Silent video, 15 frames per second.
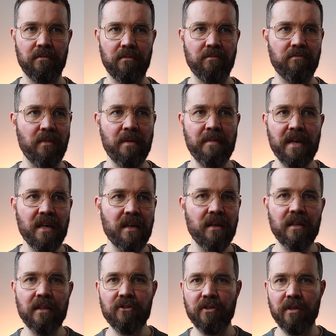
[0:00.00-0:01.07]
Maybe in an
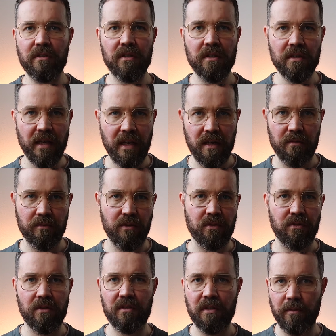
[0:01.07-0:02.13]
interesting denim, so
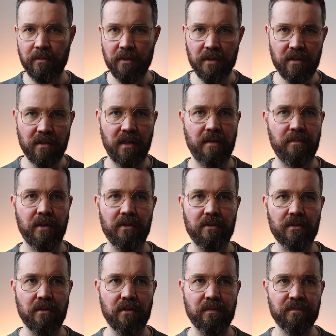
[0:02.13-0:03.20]
he's got something to say about
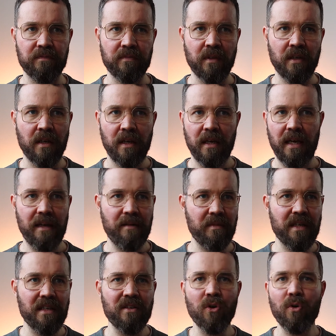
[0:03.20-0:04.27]
it. I
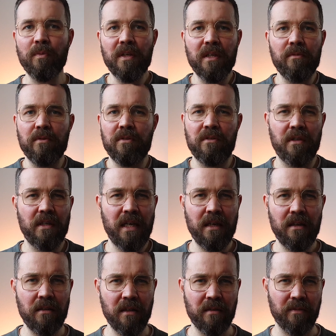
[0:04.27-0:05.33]
mean, nobody would say
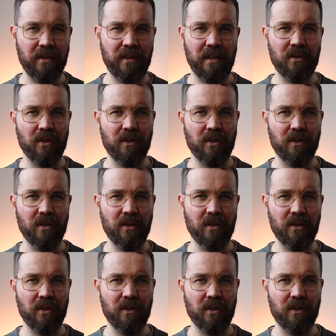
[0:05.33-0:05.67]
anything about that.